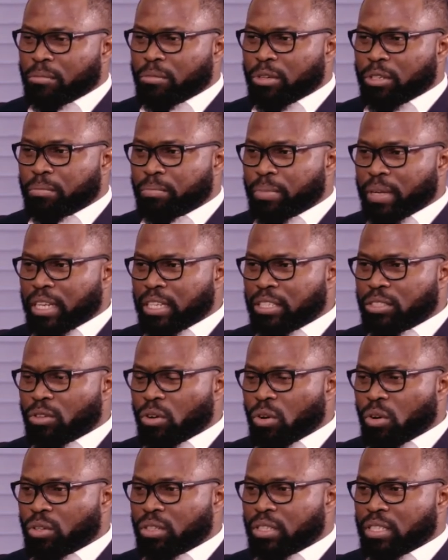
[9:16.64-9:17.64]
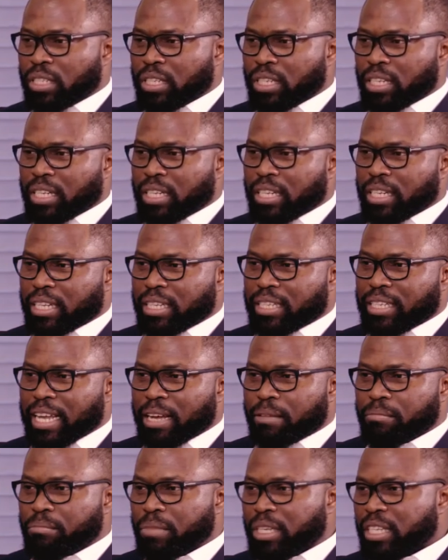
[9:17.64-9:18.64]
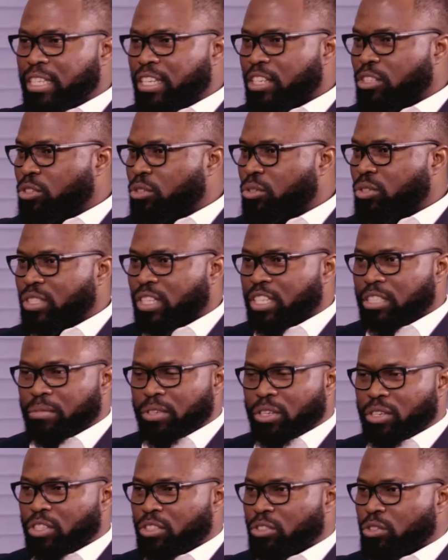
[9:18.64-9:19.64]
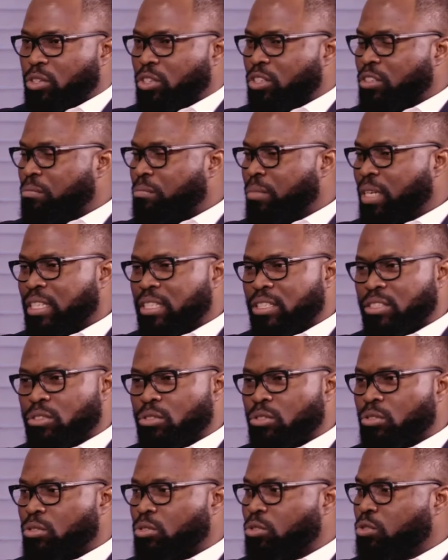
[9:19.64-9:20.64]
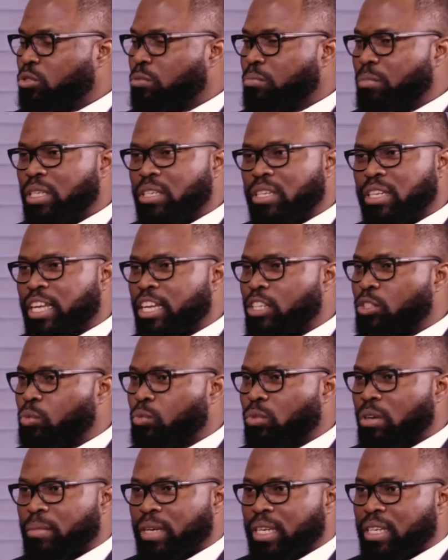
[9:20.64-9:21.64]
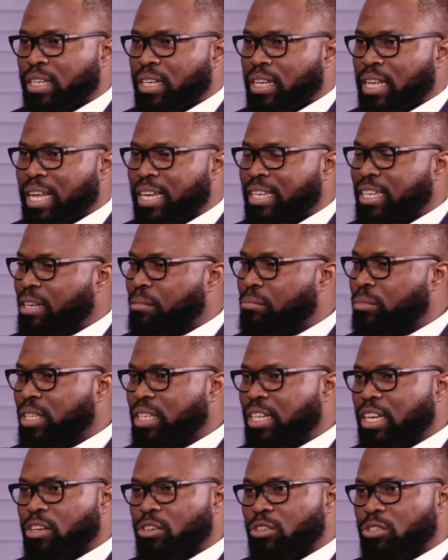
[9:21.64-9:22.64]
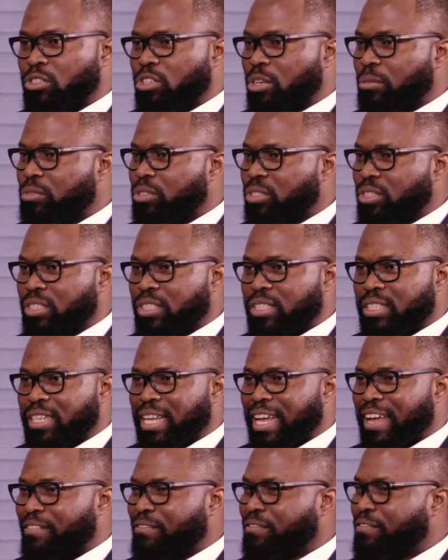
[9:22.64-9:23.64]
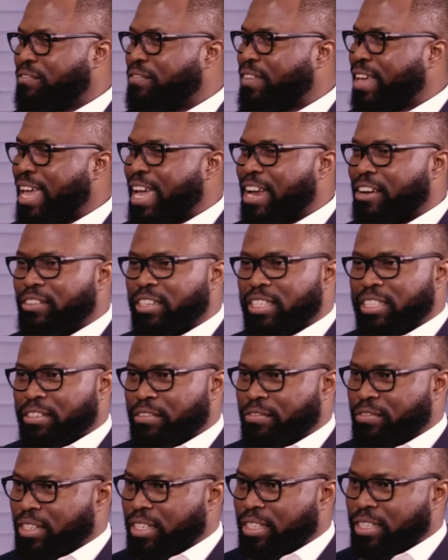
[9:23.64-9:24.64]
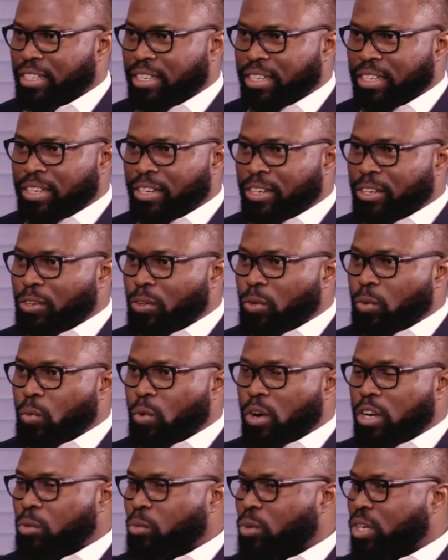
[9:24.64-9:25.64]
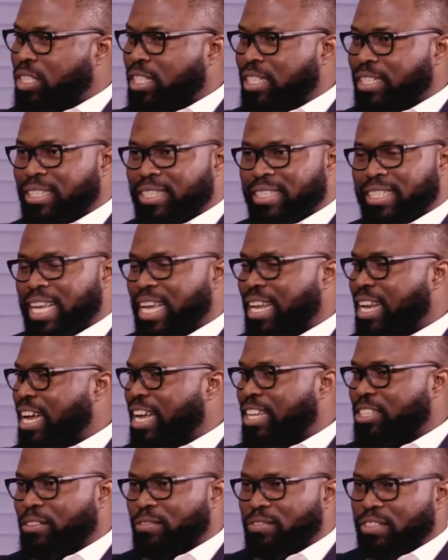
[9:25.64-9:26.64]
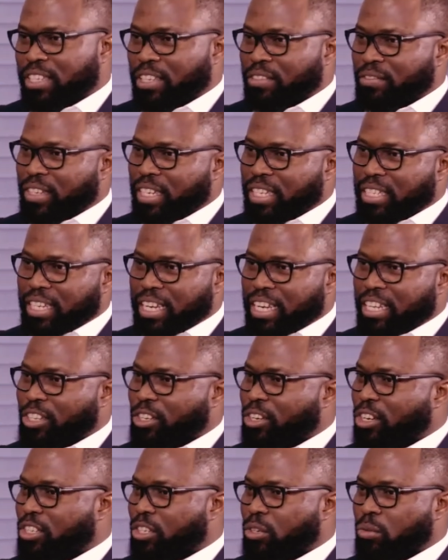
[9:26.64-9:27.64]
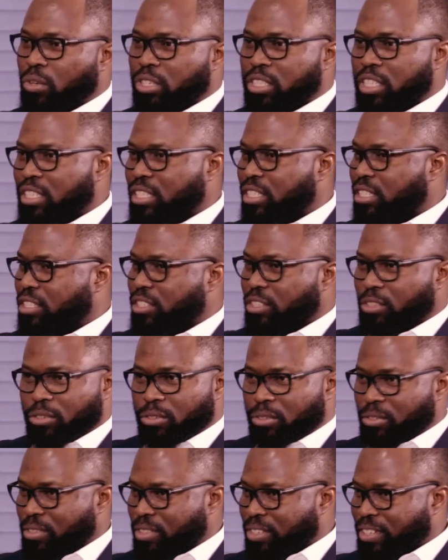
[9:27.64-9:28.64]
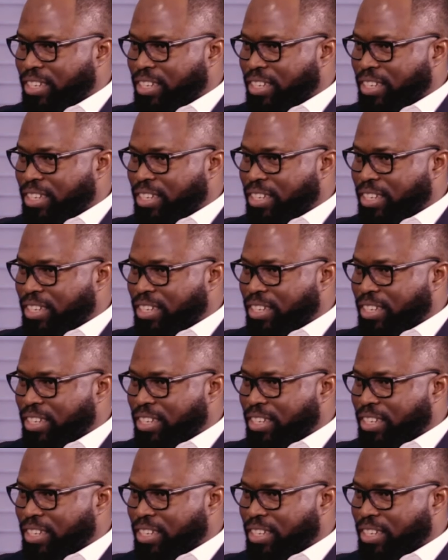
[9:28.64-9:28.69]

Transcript: but based on their media usage because you could meet two middle-aged women and their media consumptions are very different. One watches 10 hours of TV a day, the other watches zero.